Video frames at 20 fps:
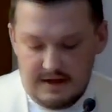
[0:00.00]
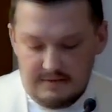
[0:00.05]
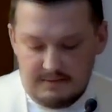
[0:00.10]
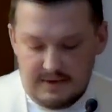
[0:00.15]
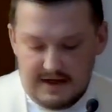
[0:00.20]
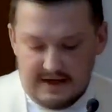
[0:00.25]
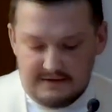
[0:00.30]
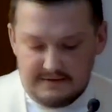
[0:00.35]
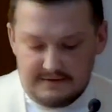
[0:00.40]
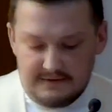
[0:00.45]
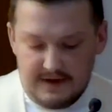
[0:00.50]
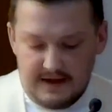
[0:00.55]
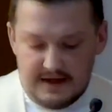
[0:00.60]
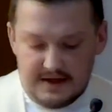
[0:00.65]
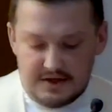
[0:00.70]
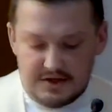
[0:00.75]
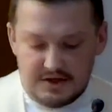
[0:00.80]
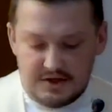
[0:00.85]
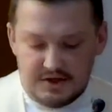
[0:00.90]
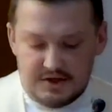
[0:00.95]
made
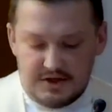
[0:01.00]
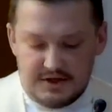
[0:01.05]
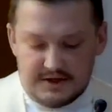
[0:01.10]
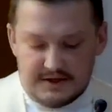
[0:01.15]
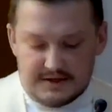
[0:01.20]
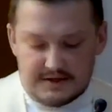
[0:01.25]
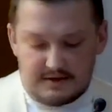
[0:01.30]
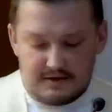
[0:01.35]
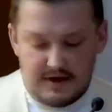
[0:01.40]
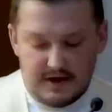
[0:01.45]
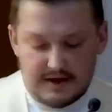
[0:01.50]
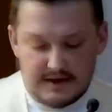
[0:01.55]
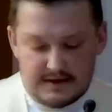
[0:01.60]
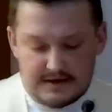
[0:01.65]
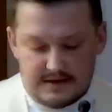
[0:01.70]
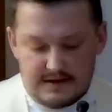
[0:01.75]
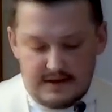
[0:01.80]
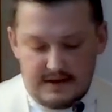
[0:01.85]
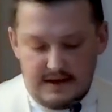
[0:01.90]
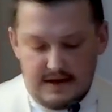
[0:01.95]
flesh in Jesus
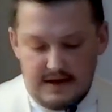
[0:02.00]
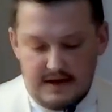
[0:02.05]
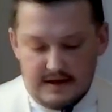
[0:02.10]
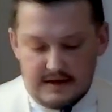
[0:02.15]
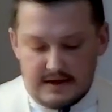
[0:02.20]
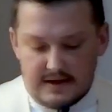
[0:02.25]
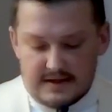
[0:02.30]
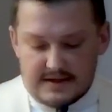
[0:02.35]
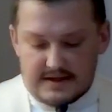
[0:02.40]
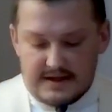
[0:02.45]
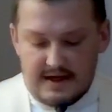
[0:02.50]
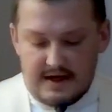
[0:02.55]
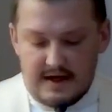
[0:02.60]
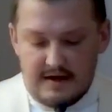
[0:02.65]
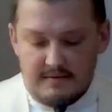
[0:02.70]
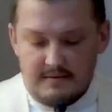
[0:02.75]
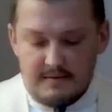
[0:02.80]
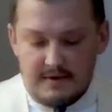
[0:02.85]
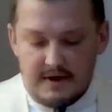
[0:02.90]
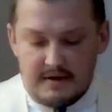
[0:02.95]
Christ that has
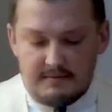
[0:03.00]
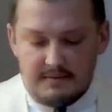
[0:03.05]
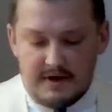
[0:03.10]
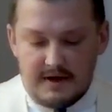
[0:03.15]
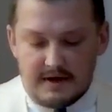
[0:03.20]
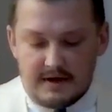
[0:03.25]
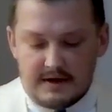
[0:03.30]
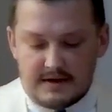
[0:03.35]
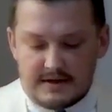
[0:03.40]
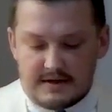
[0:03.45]
come among us to